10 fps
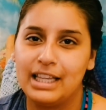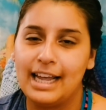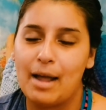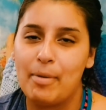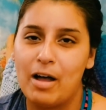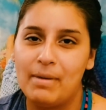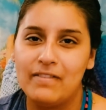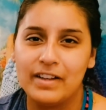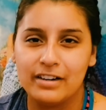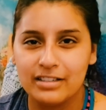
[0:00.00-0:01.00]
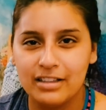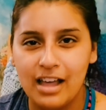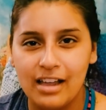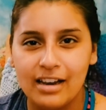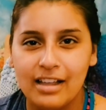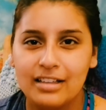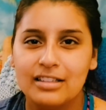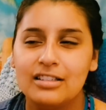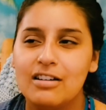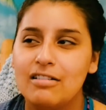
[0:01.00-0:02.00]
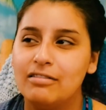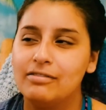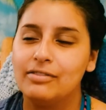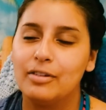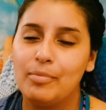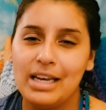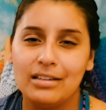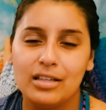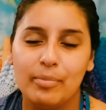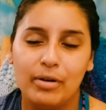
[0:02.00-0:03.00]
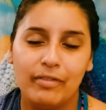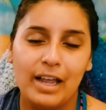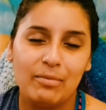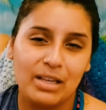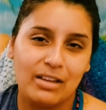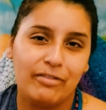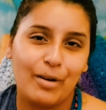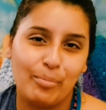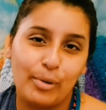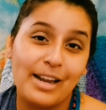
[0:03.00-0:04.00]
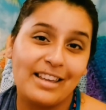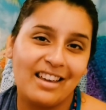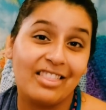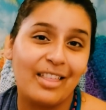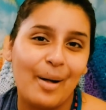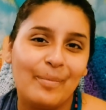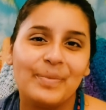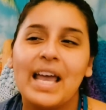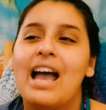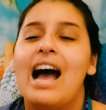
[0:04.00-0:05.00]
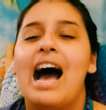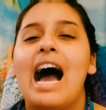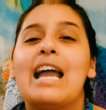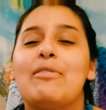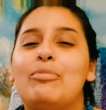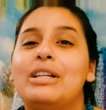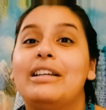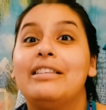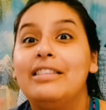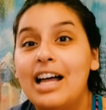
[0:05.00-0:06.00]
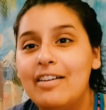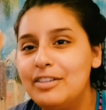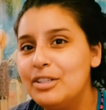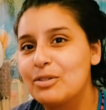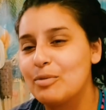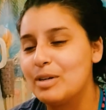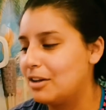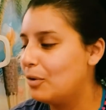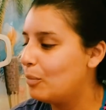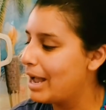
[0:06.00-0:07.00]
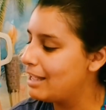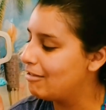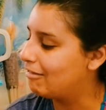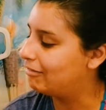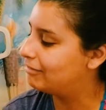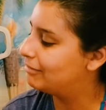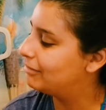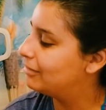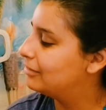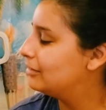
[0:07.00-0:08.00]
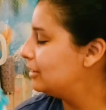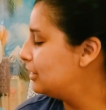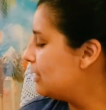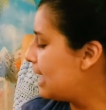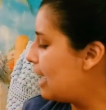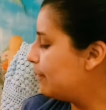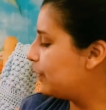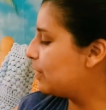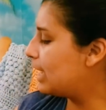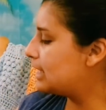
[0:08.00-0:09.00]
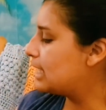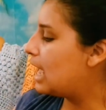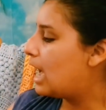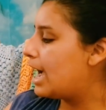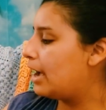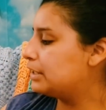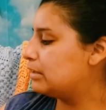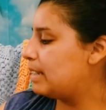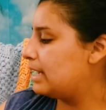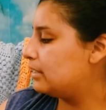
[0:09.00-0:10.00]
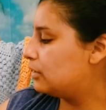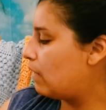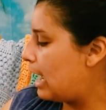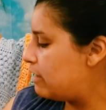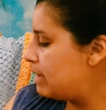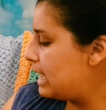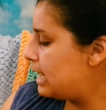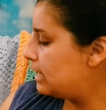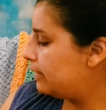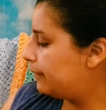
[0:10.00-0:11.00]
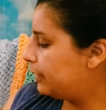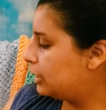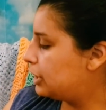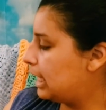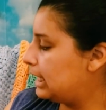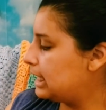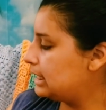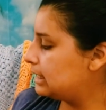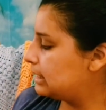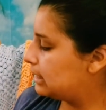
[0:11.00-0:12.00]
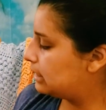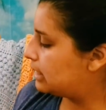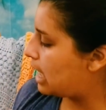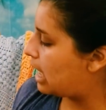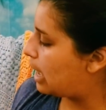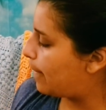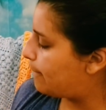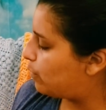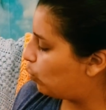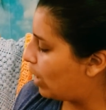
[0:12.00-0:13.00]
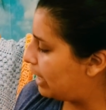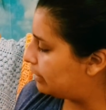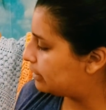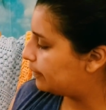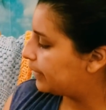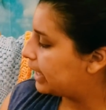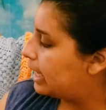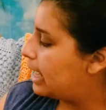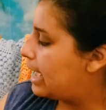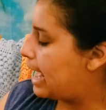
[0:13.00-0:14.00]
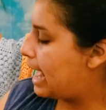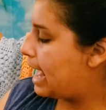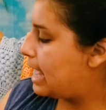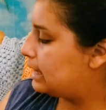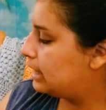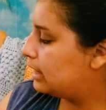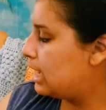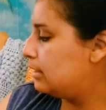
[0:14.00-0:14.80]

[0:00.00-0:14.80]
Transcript: I pop my fingers a lot. So for me, to prevent me from breaking a thumb, I would love to squeeze on a whale. So yeah, you guys, I made the jellies, the whales, and